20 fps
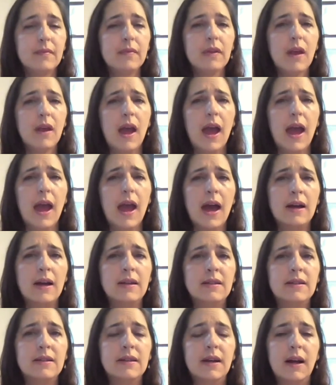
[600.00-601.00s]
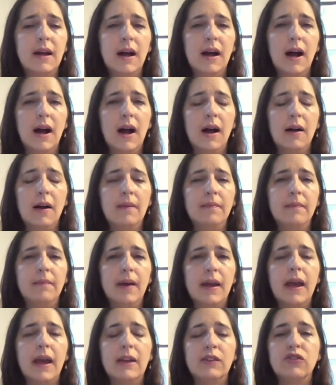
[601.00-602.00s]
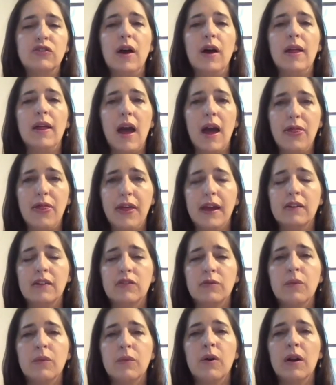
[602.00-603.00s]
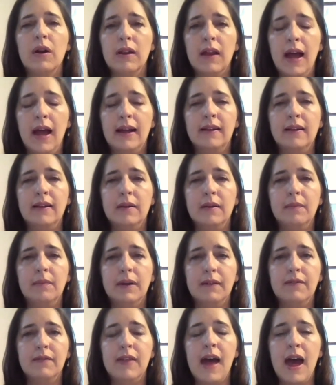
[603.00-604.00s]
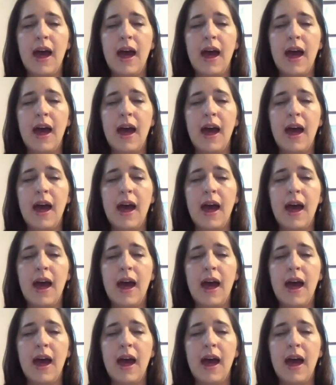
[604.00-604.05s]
And so I think it's more likely to be of that